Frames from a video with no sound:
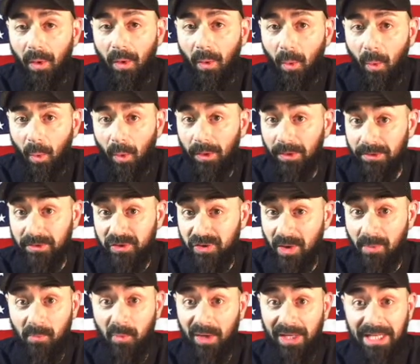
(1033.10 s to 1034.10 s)
or
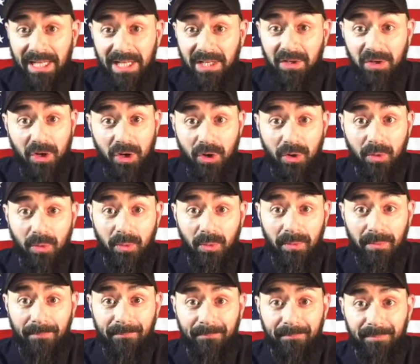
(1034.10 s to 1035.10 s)
someone he
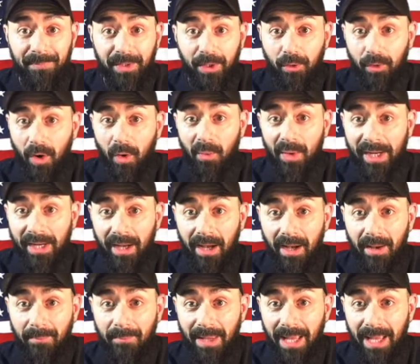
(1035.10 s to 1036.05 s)
knew growing up,